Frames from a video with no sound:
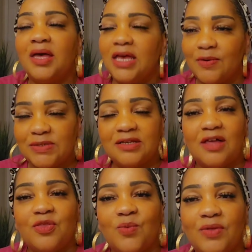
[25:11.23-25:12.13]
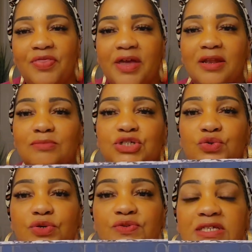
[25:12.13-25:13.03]
It was another one there, and I'm
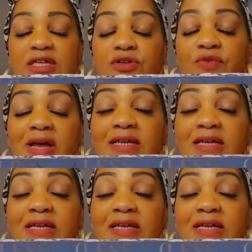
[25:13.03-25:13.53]
sure you've seen it around.